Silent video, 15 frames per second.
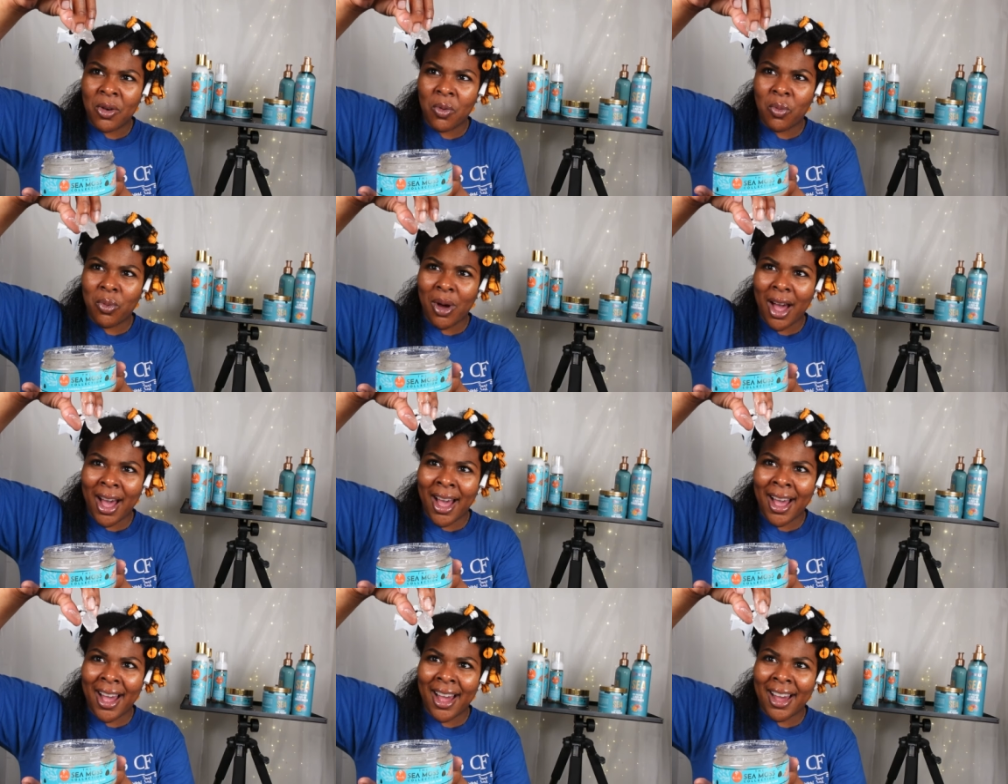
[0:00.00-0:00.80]

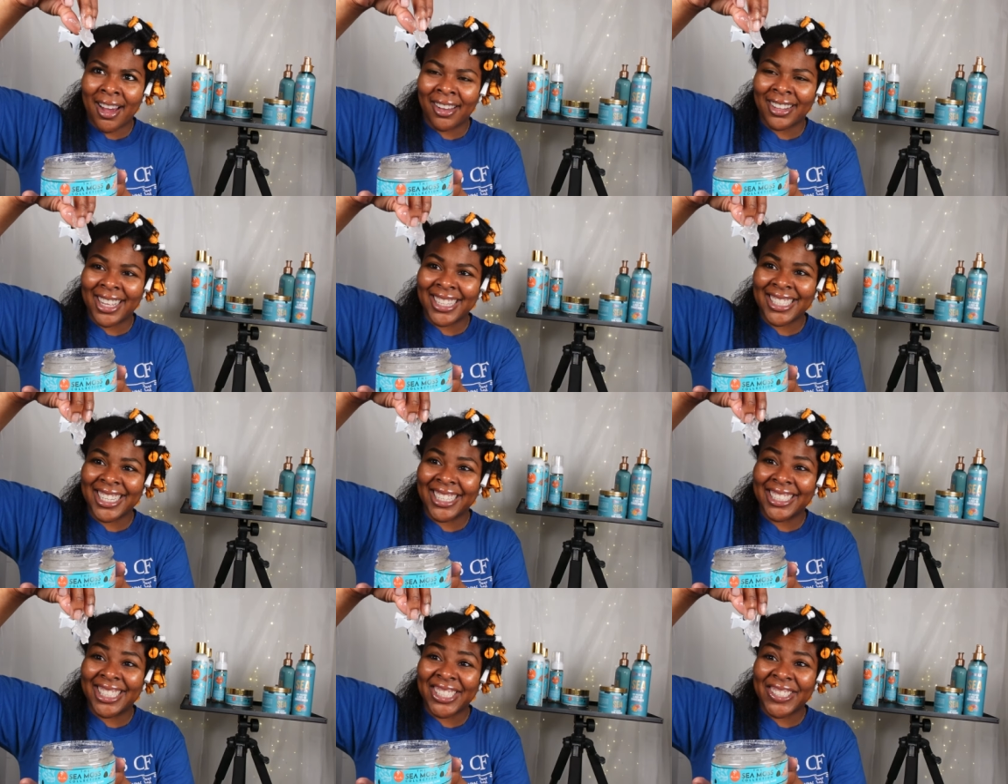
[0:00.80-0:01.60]
Wow, that's
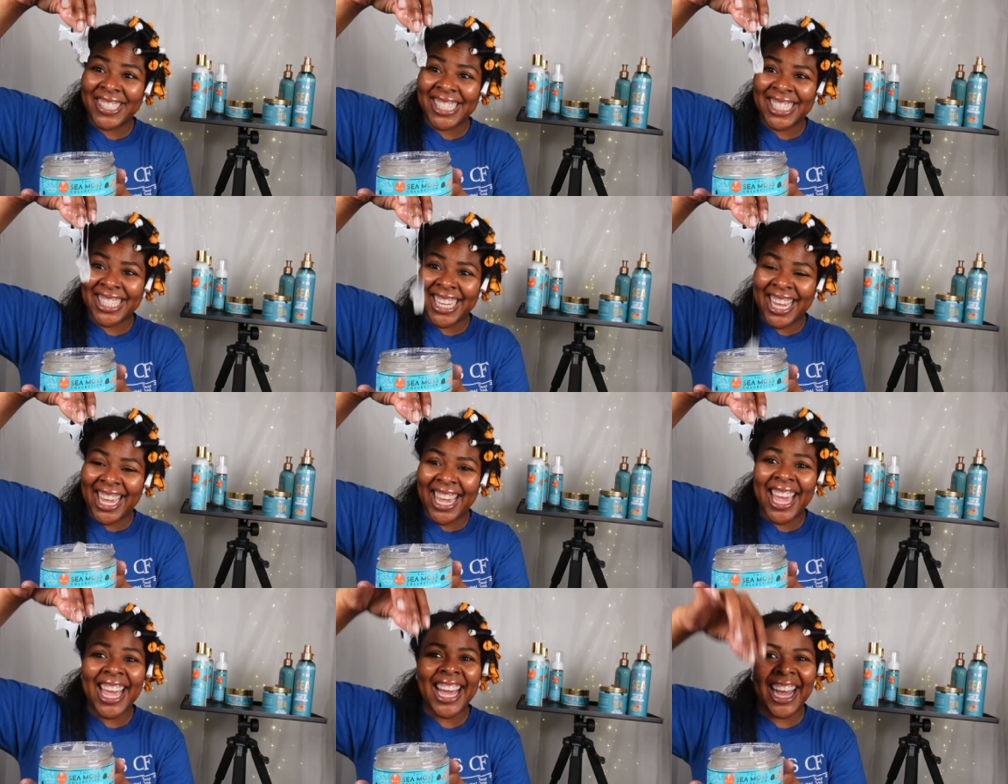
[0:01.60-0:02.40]

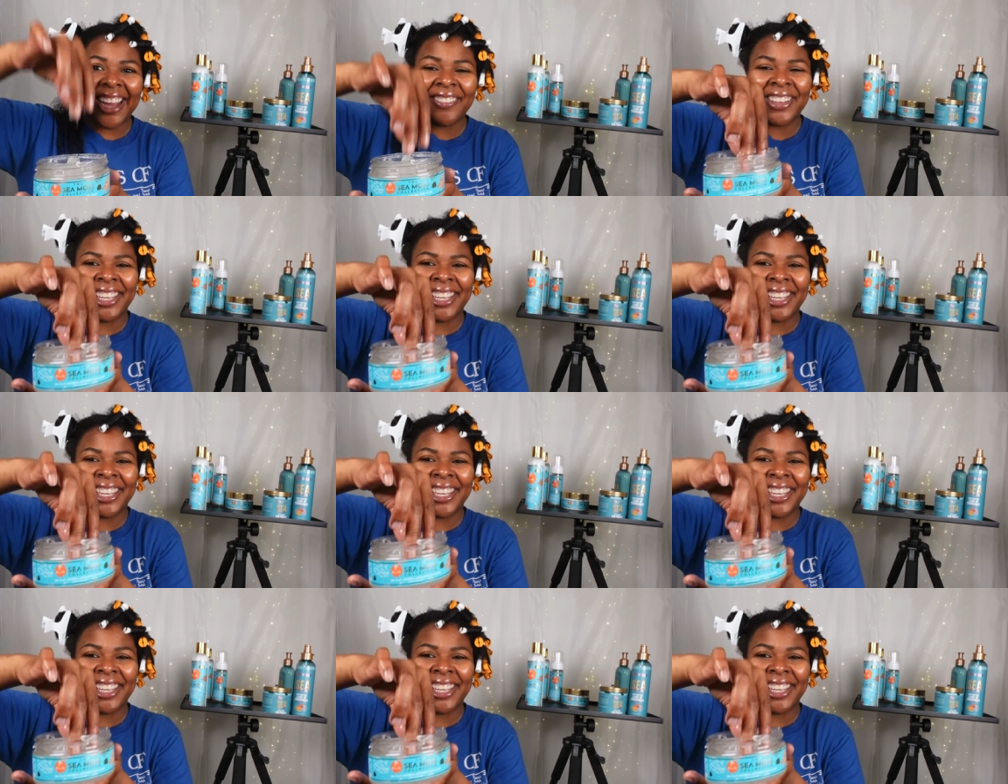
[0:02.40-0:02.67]
interesting. I'm